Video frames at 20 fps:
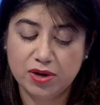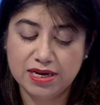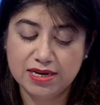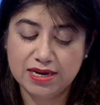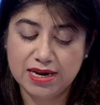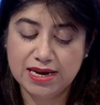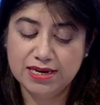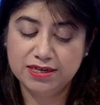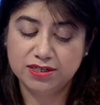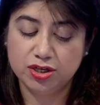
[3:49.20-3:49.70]
we
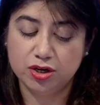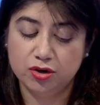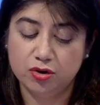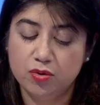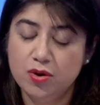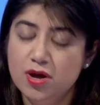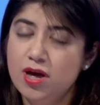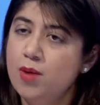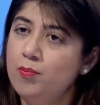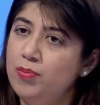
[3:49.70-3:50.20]
need to.
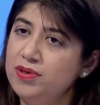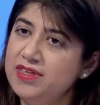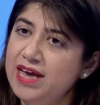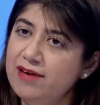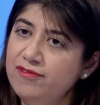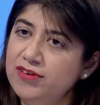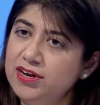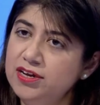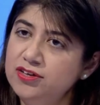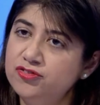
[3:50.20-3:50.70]
But the
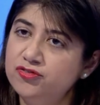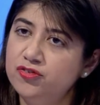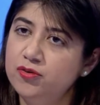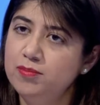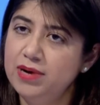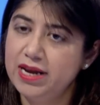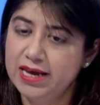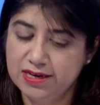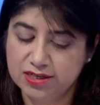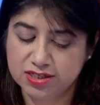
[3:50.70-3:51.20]
evidence from
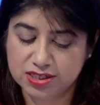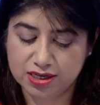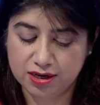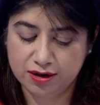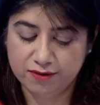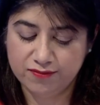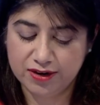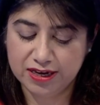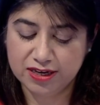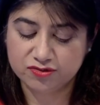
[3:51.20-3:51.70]
leaks
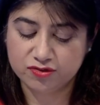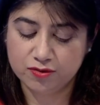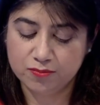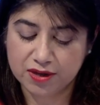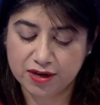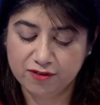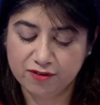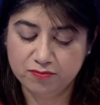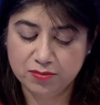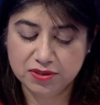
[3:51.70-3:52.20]
from
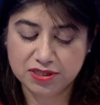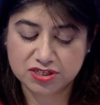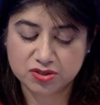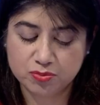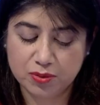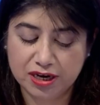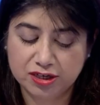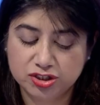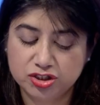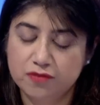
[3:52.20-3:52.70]
the government this
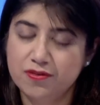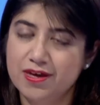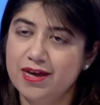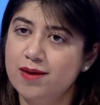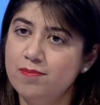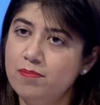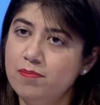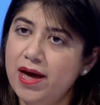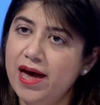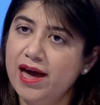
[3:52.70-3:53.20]
week show the
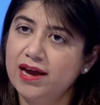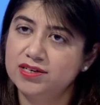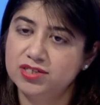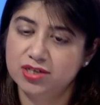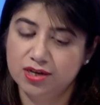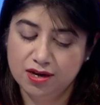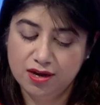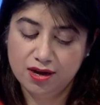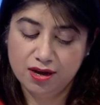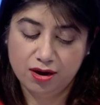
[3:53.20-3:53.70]
impact
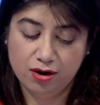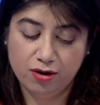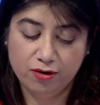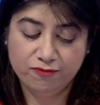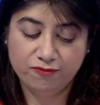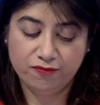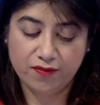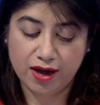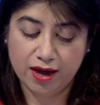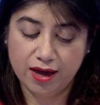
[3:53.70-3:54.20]

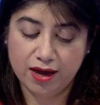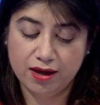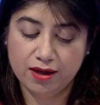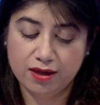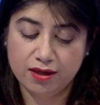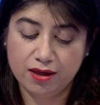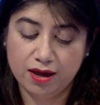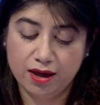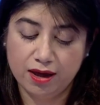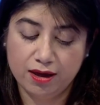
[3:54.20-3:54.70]
of
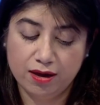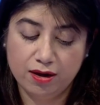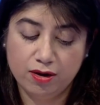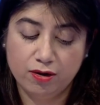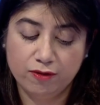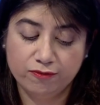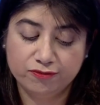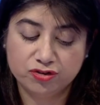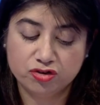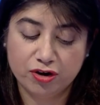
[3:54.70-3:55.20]

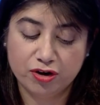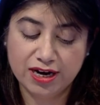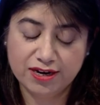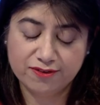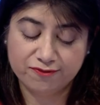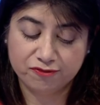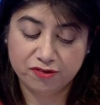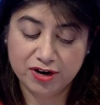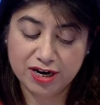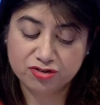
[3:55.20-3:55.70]

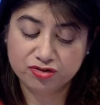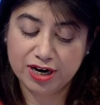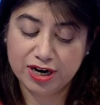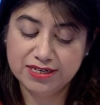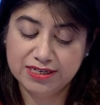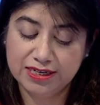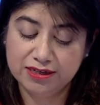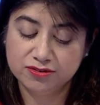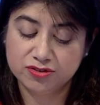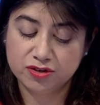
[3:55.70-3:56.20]
free
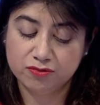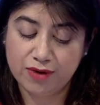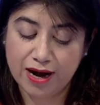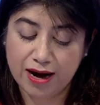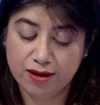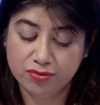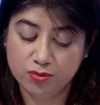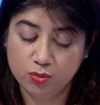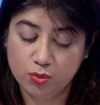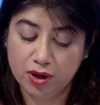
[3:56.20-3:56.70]
trade deals
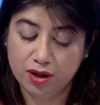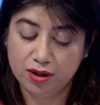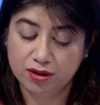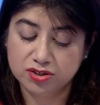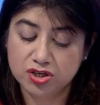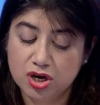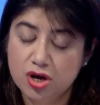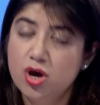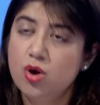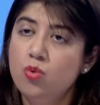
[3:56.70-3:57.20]
around the
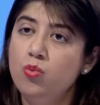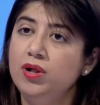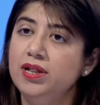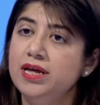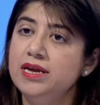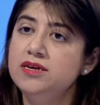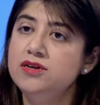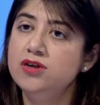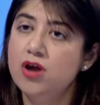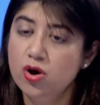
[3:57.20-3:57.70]
world will
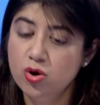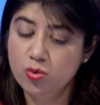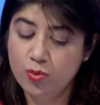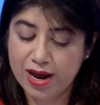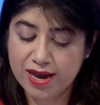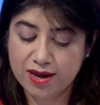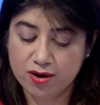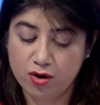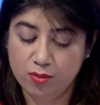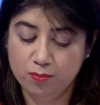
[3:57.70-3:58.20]
in no
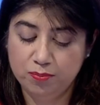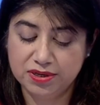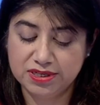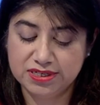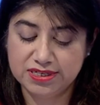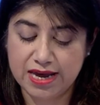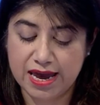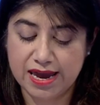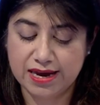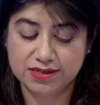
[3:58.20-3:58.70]
way
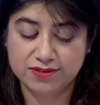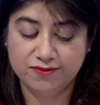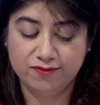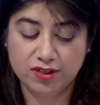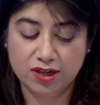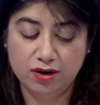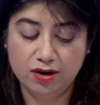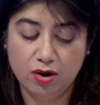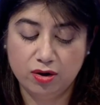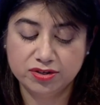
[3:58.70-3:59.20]
compensate for
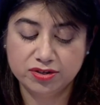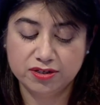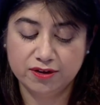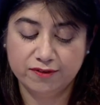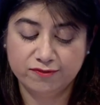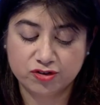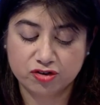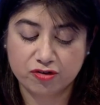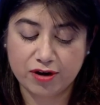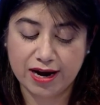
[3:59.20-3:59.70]
the loss
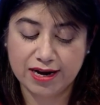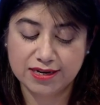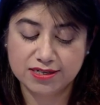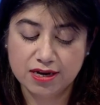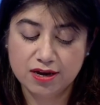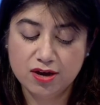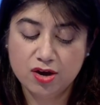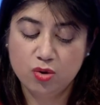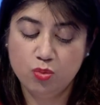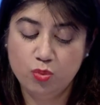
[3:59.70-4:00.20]
of trade
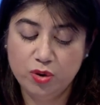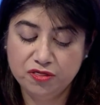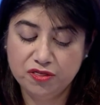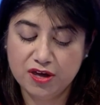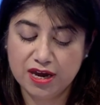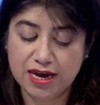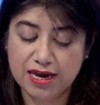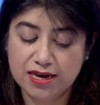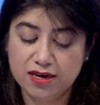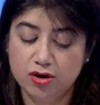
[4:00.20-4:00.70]
with
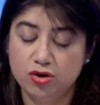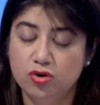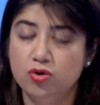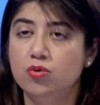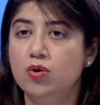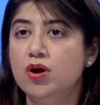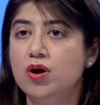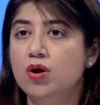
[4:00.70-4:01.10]
the EU,